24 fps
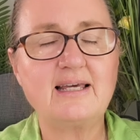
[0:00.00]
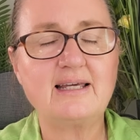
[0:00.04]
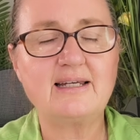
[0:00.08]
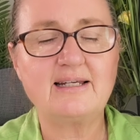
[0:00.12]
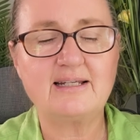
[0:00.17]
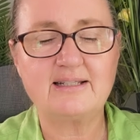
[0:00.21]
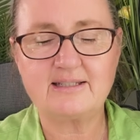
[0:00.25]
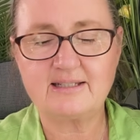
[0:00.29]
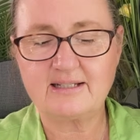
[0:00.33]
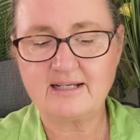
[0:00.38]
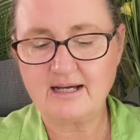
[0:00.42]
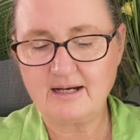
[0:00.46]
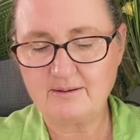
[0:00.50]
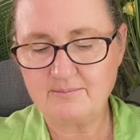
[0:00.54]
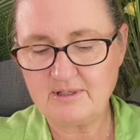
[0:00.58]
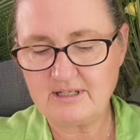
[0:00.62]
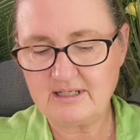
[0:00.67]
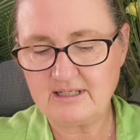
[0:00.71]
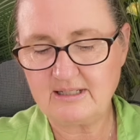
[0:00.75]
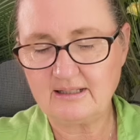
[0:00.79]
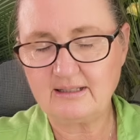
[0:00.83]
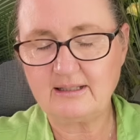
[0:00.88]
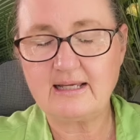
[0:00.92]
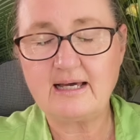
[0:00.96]
and it's coming
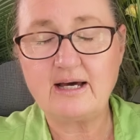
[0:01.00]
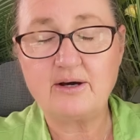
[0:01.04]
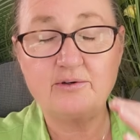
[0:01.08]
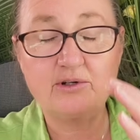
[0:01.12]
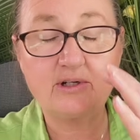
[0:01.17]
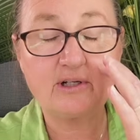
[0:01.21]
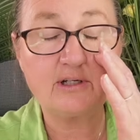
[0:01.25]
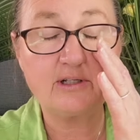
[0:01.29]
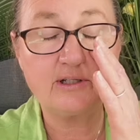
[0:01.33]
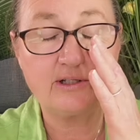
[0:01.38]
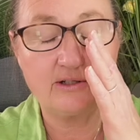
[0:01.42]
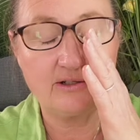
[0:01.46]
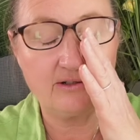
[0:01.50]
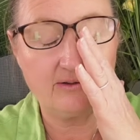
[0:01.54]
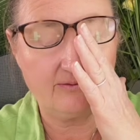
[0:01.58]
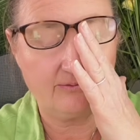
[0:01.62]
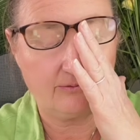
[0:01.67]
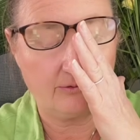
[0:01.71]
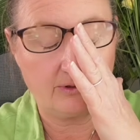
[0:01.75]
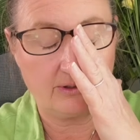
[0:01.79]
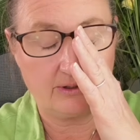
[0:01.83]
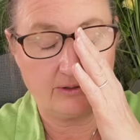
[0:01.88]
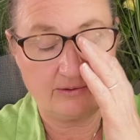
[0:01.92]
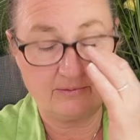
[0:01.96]
in loud and clear
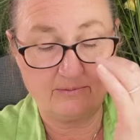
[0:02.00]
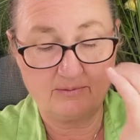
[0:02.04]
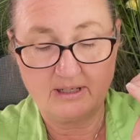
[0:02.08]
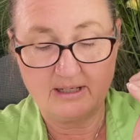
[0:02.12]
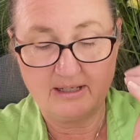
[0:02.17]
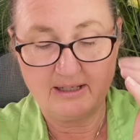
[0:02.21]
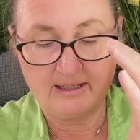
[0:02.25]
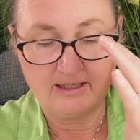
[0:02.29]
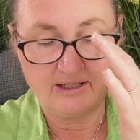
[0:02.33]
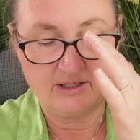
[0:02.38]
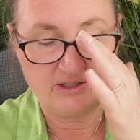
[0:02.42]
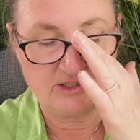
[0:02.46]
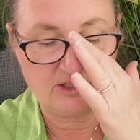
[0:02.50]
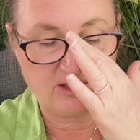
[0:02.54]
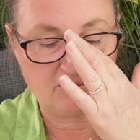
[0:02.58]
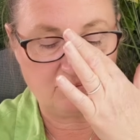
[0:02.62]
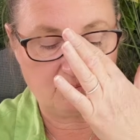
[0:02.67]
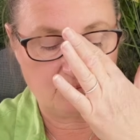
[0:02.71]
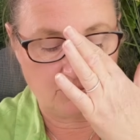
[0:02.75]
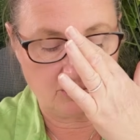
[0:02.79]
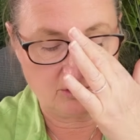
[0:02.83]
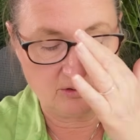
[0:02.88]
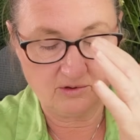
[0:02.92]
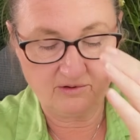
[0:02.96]
for you. It's a
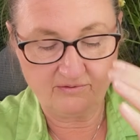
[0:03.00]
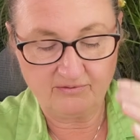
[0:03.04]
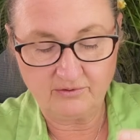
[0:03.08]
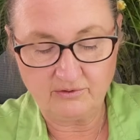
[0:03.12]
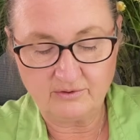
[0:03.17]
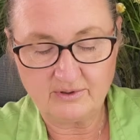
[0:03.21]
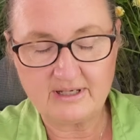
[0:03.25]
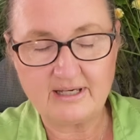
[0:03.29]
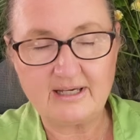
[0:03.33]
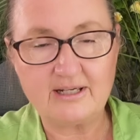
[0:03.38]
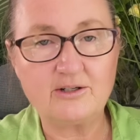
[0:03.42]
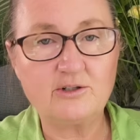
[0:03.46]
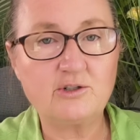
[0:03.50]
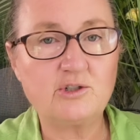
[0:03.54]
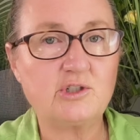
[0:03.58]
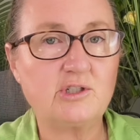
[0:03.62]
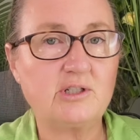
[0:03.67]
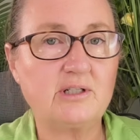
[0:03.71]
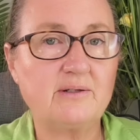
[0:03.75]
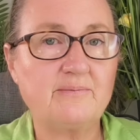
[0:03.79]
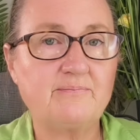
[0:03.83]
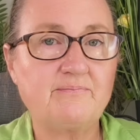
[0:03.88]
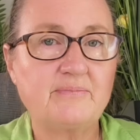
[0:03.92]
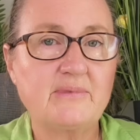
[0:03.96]
beautiful
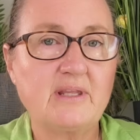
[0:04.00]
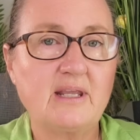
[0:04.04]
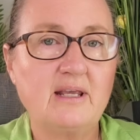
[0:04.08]
energy.